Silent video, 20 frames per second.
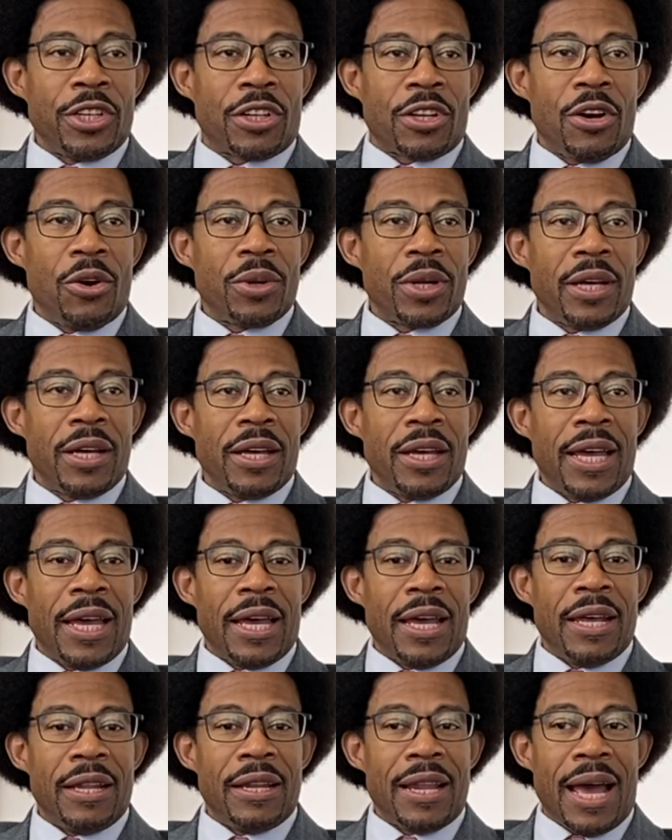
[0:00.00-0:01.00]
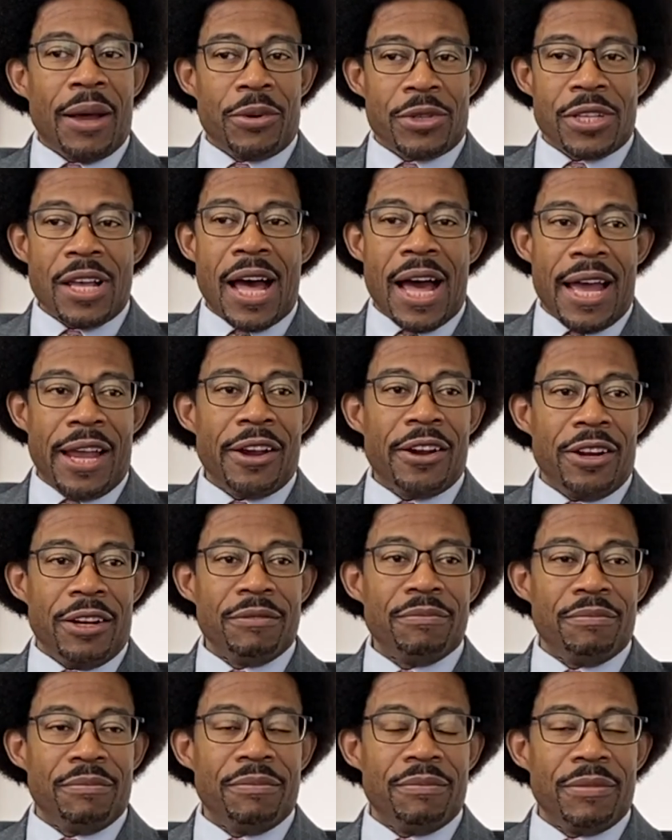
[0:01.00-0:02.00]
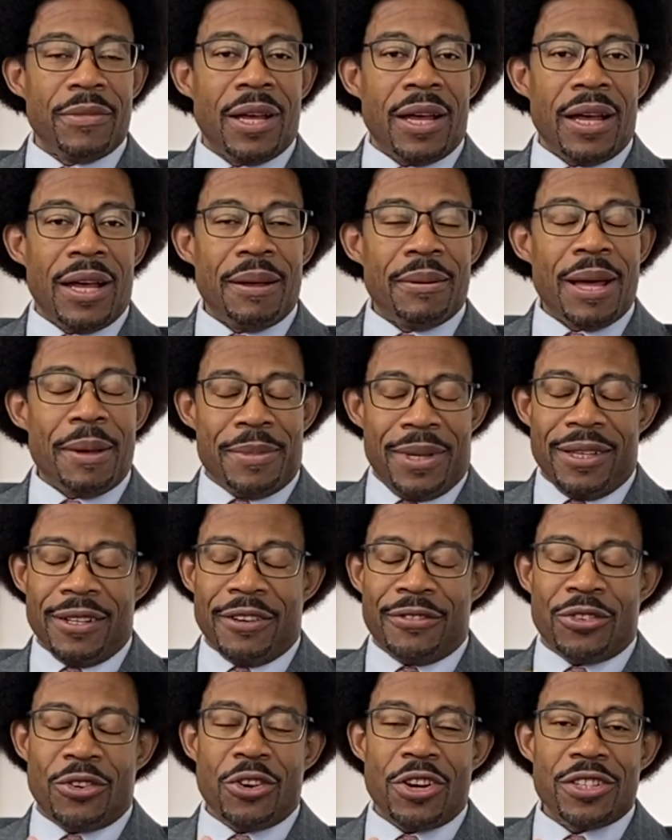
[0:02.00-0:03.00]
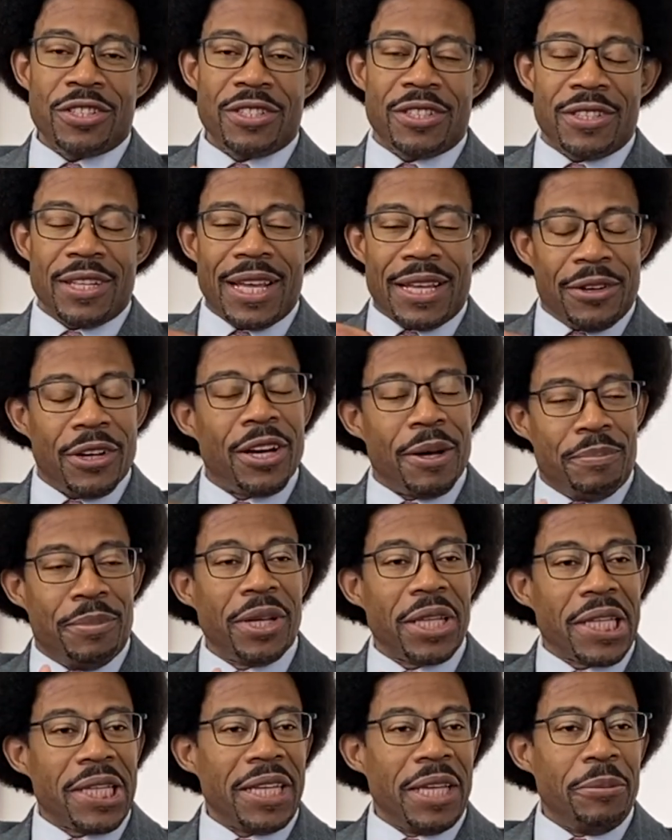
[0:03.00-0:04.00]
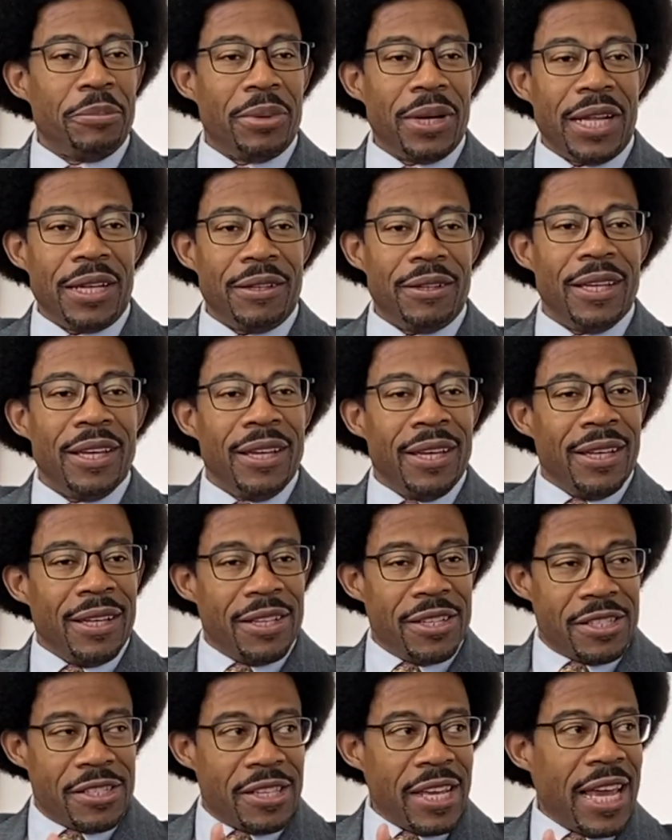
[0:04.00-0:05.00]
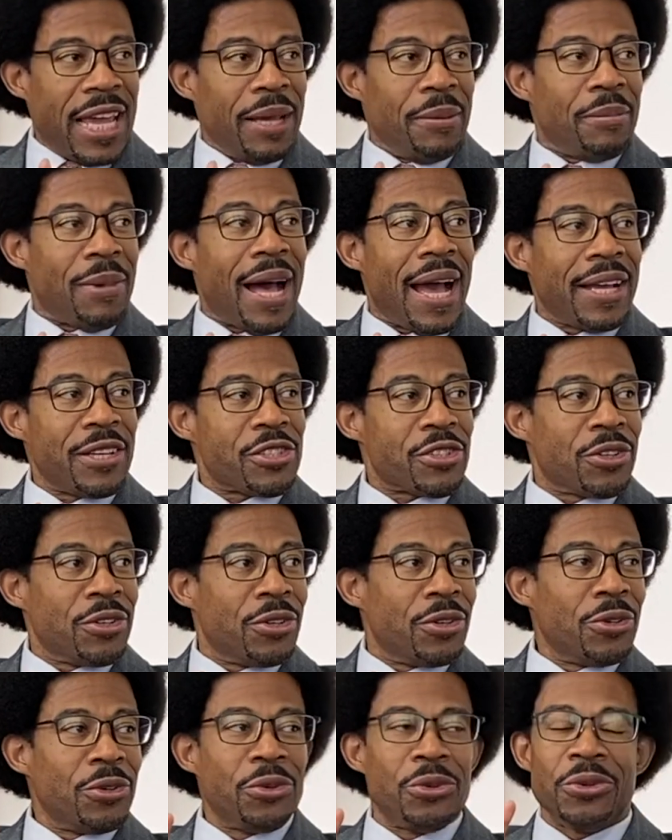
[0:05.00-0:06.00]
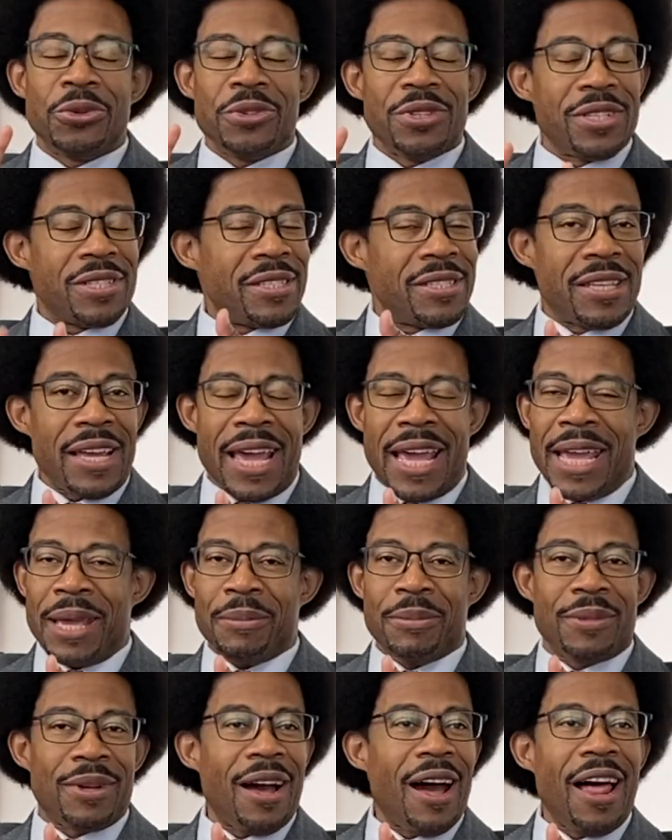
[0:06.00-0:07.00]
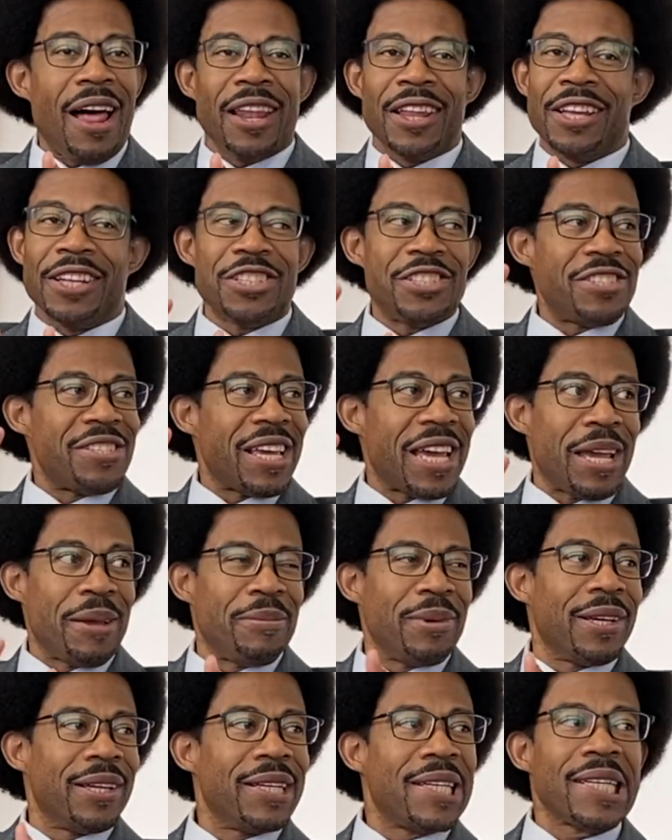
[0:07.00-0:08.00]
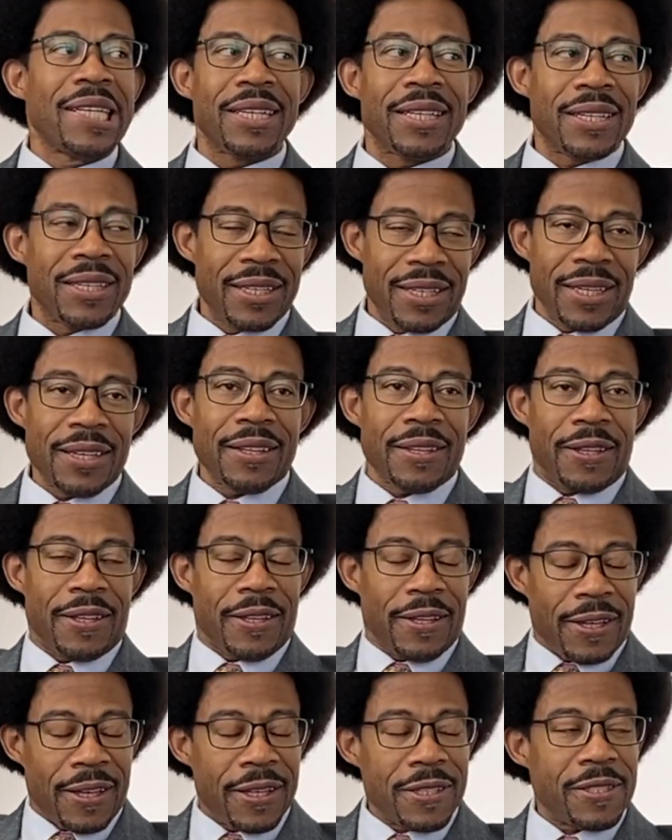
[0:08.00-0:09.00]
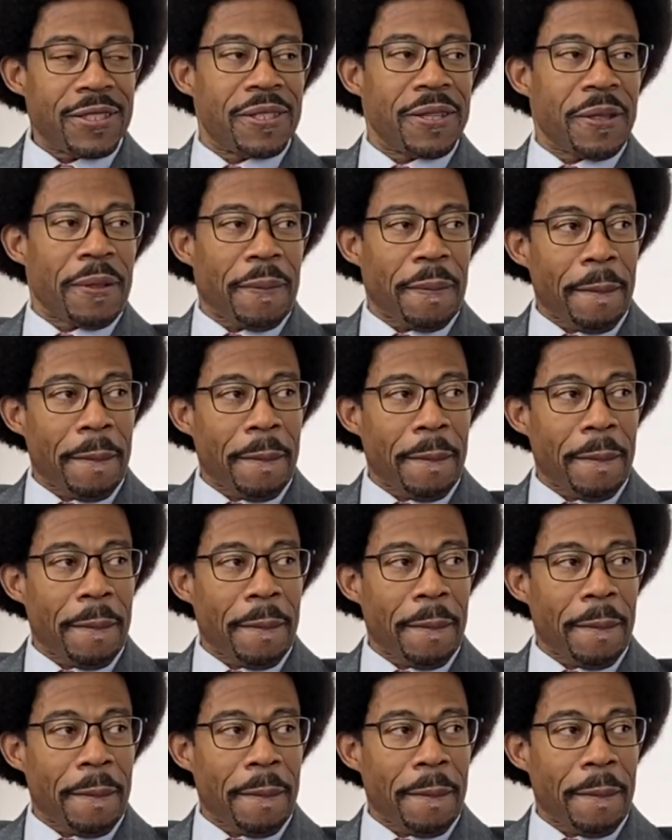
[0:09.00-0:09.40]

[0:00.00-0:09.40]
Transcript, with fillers: Yokota, and I was hired. Uh, I mean, of course, ability, but same high same school, alumni, same, college. She went same, to same high school, same college. Yes.